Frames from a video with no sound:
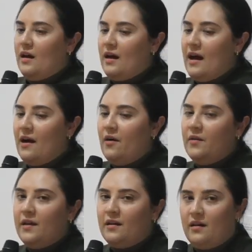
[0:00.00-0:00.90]
how
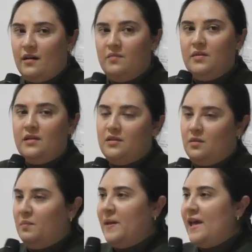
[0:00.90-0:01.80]
they come into
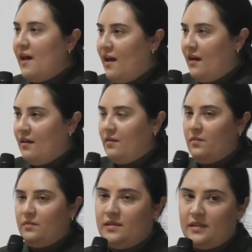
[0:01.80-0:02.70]
being
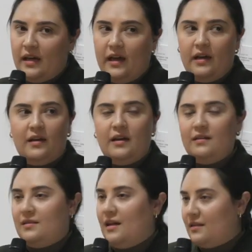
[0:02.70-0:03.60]
say
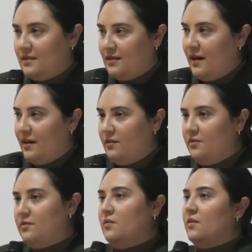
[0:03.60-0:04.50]
in
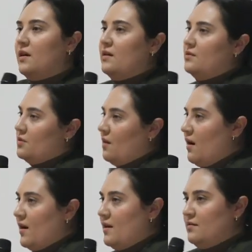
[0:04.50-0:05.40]
textiles or in
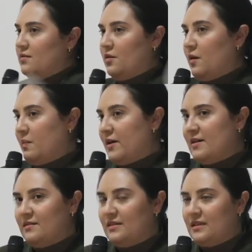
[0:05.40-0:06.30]
drawings or
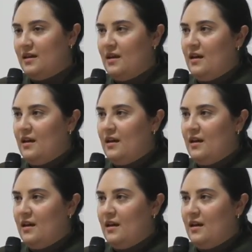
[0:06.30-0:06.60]
prints.